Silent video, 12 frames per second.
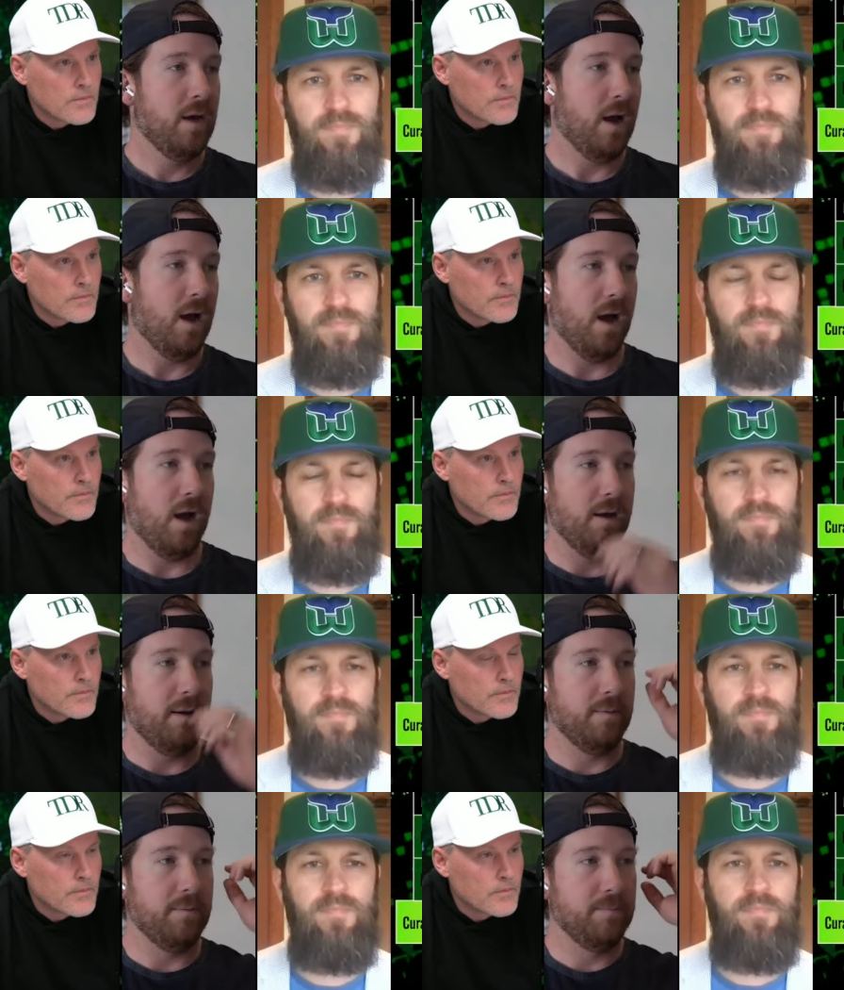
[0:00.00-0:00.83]
Speaker 1: Hmm.
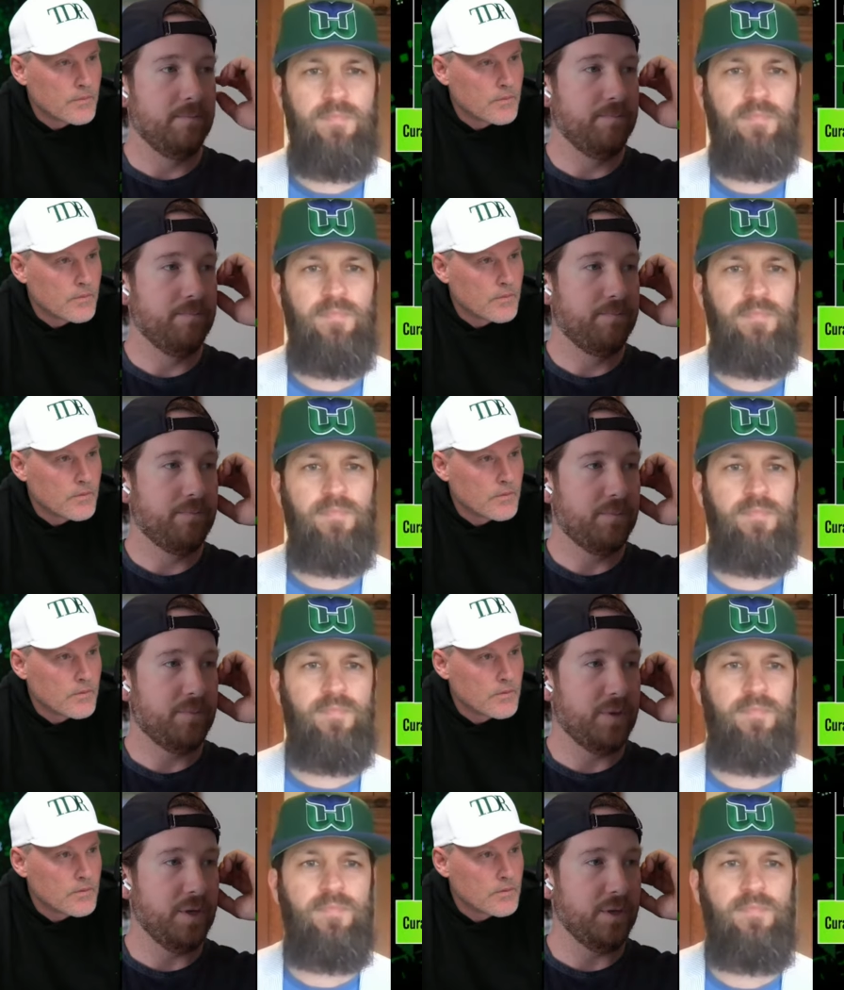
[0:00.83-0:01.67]
Um,
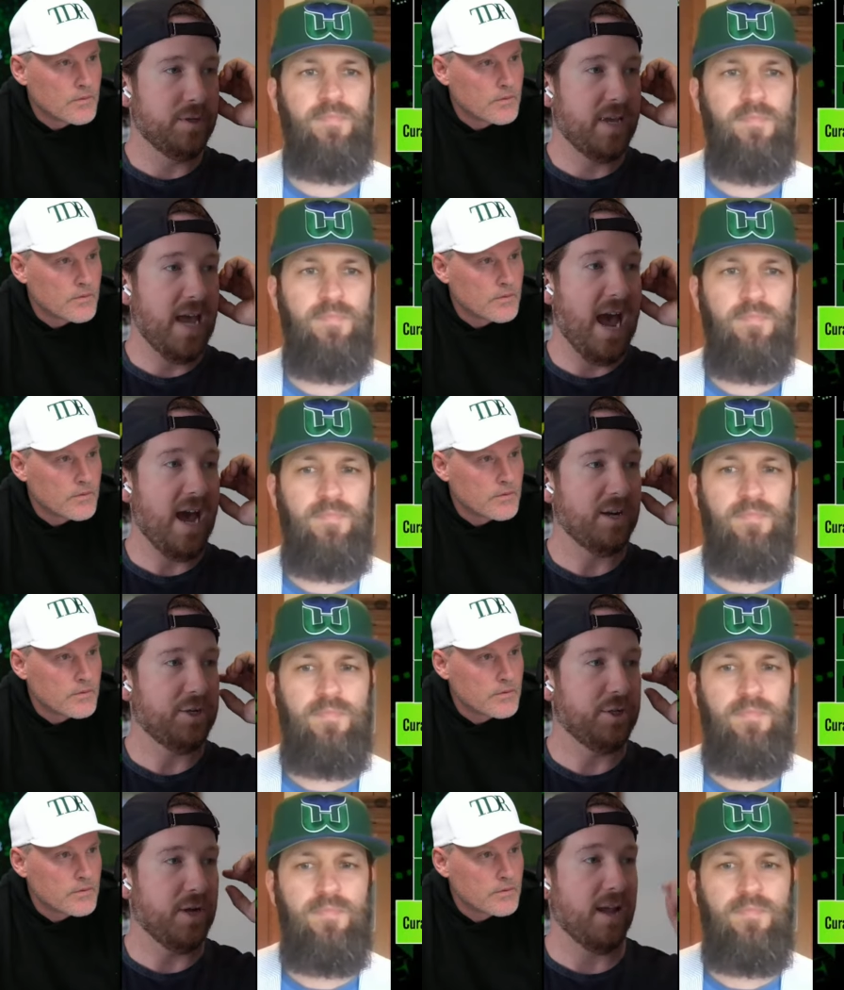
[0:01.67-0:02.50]
the
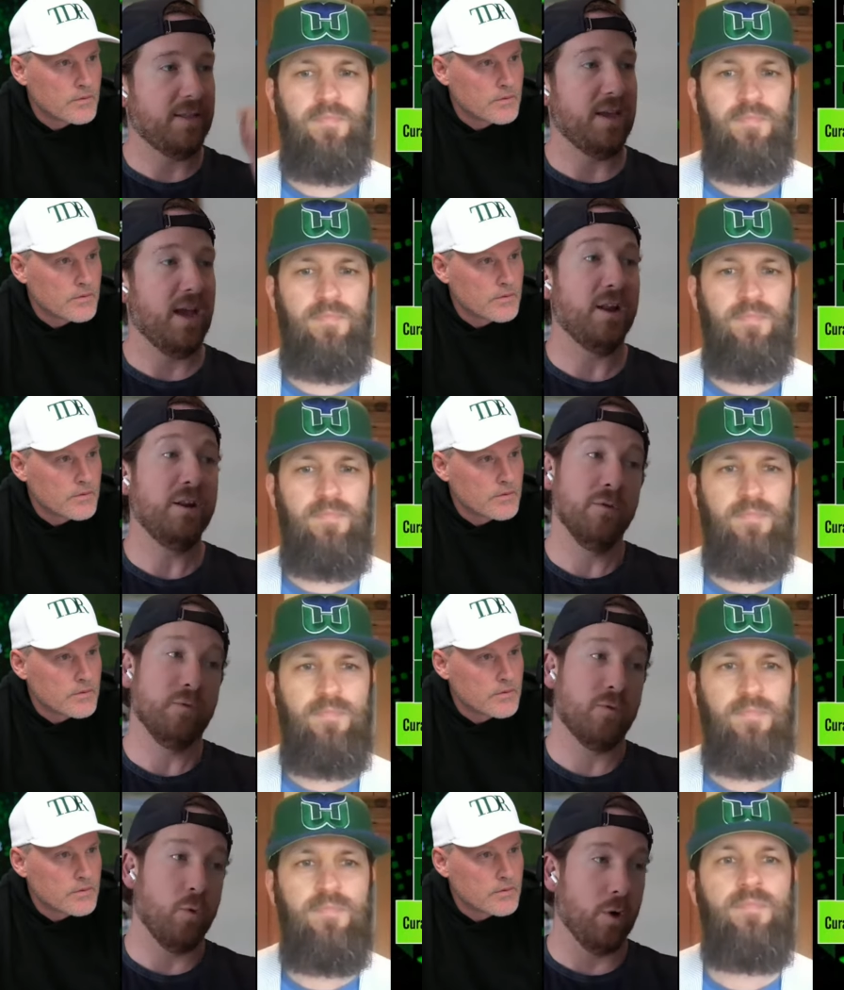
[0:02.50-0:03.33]
cash at the end of
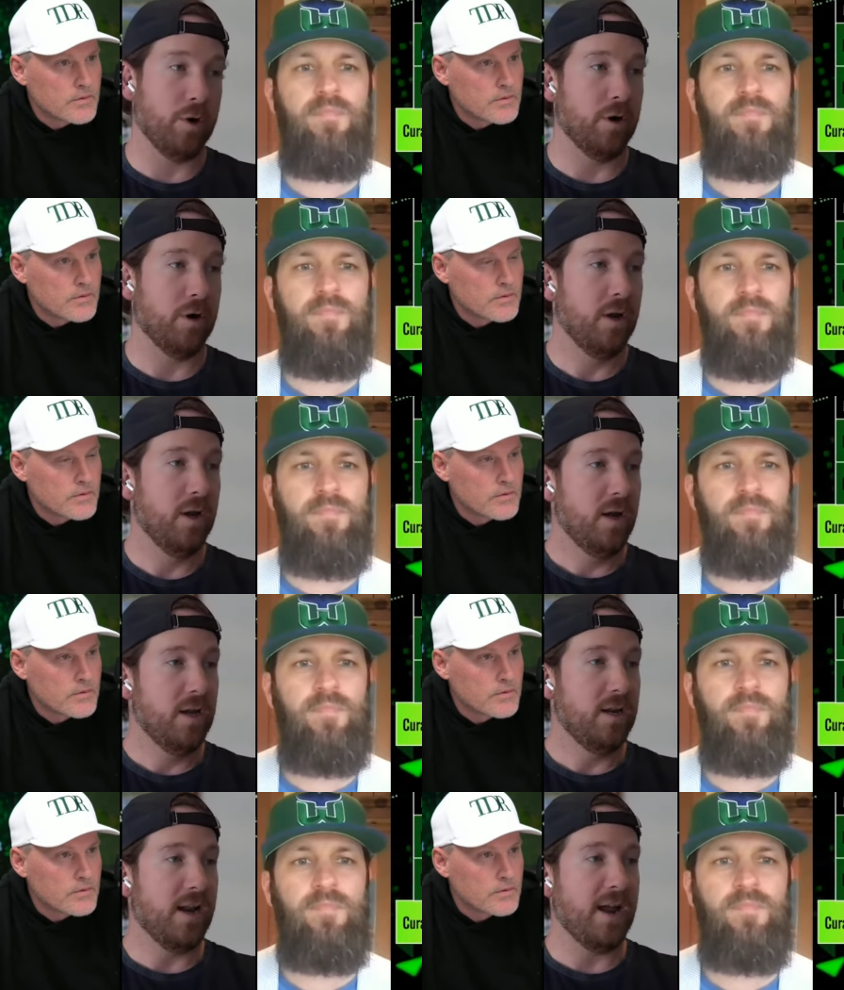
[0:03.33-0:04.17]
quarter
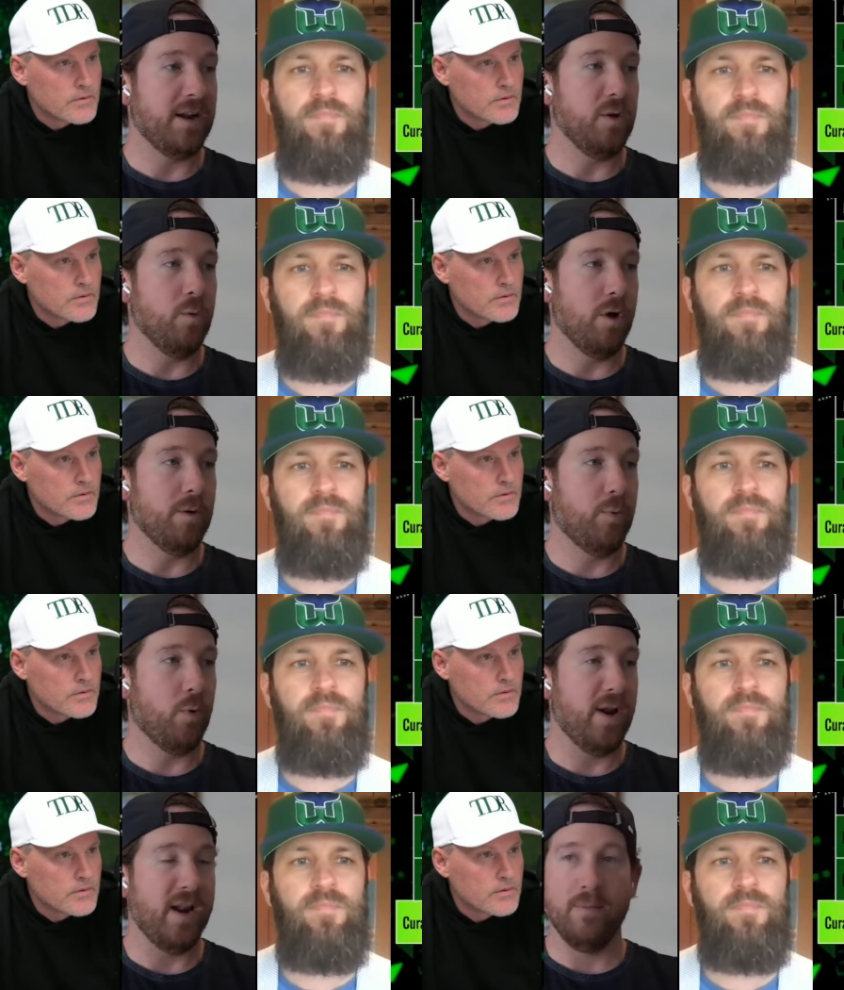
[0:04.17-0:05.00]

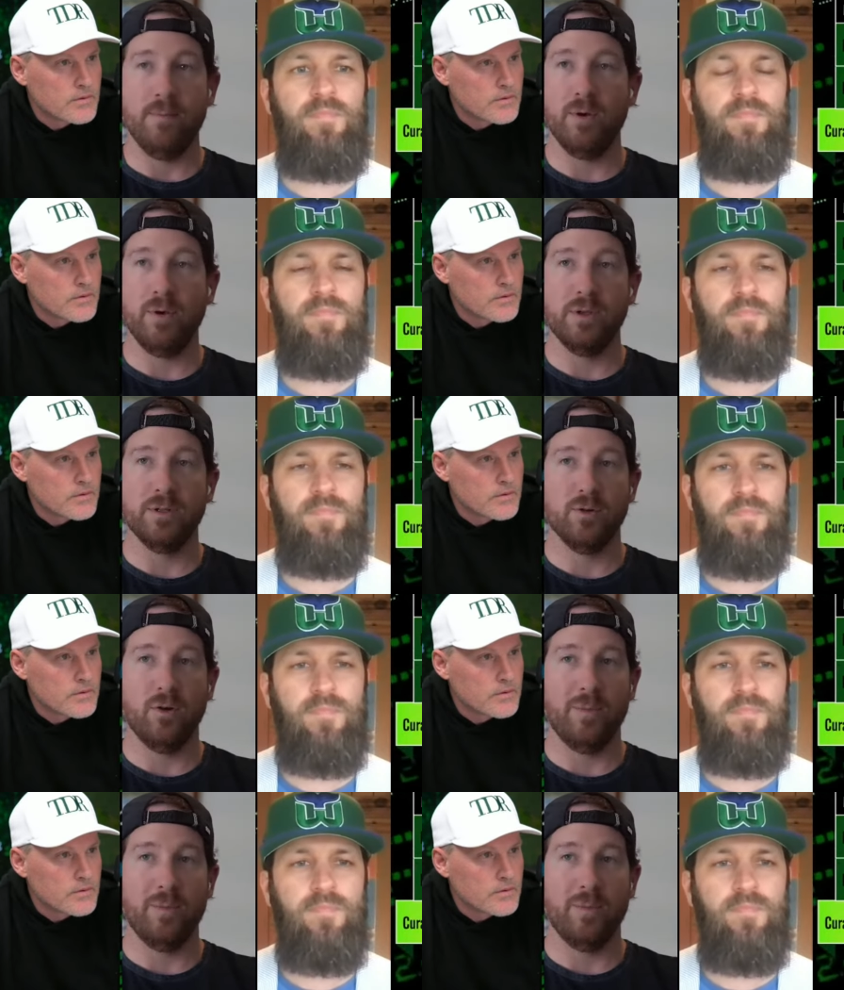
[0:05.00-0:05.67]
91.8 million. So I mean